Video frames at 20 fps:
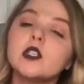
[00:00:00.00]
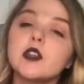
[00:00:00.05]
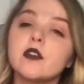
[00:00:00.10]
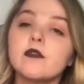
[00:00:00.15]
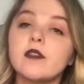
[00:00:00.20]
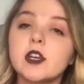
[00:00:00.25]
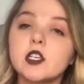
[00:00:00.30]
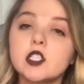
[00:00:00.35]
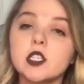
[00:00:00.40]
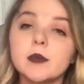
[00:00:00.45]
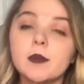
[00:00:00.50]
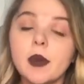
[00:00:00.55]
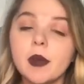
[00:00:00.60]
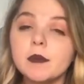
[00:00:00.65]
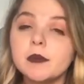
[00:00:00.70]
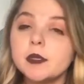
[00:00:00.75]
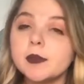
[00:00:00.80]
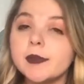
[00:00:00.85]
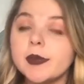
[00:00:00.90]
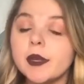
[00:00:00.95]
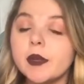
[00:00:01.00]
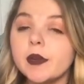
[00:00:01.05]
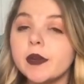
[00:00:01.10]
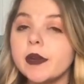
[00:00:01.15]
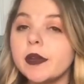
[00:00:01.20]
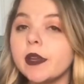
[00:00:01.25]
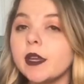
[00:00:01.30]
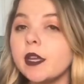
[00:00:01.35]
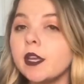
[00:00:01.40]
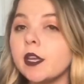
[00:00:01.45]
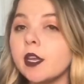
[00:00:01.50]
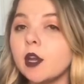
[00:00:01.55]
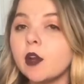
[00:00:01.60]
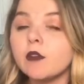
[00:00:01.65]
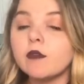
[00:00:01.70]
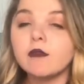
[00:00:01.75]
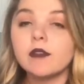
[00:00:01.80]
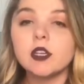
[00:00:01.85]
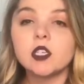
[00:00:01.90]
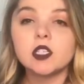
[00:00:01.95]
So freshly pumped milk, you
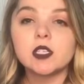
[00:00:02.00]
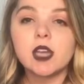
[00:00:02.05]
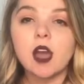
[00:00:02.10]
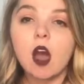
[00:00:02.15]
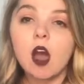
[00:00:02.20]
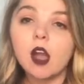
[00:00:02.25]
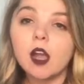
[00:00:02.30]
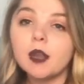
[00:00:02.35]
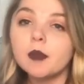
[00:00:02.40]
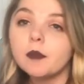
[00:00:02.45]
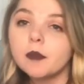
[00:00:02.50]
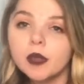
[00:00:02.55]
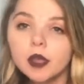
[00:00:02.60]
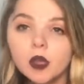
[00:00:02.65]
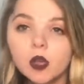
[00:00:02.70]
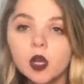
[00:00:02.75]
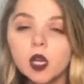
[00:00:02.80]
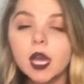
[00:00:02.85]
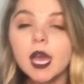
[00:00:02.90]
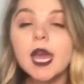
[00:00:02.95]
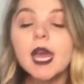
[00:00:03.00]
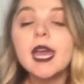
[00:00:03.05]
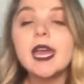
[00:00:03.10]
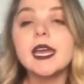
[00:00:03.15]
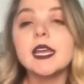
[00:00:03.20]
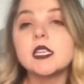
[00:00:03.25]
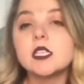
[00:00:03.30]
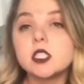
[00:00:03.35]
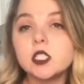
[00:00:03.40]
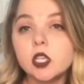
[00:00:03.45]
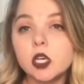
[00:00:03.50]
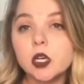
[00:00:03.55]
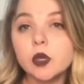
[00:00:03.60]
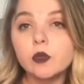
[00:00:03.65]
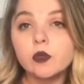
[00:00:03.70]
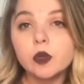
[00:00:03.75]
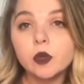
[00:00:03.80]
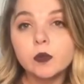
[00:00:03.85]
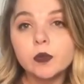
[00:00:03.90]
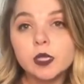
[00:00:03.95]
know, freshly hawked milk is
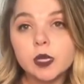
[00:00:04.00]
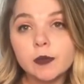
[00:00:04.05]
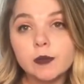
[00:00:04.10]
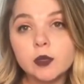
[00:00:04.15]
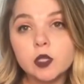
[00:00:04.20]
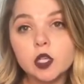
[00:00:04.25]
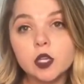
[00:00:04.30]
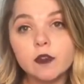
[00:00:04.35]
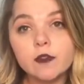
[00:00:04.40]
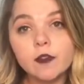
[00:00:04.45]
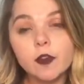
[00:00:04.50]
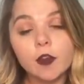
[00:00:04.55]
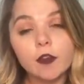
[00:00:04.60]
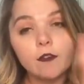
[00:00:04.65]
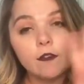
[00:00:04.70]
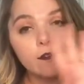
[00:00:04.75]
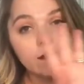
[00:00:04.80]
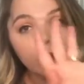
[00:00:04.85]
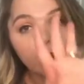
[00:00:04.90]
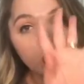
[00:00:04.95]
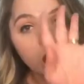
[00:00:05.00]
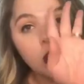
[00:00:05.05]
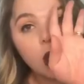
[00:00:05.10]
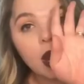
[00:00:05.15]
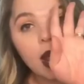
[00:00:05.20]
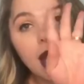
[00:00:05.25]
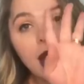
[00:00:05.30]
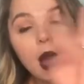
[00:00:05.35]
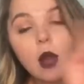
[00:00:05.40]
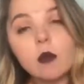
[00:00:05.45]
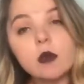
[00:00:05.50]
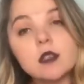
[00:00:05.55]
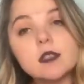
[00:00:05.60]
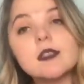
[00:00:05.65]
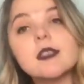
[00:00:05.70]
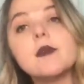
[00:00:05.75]
good room temperature for 4 hours.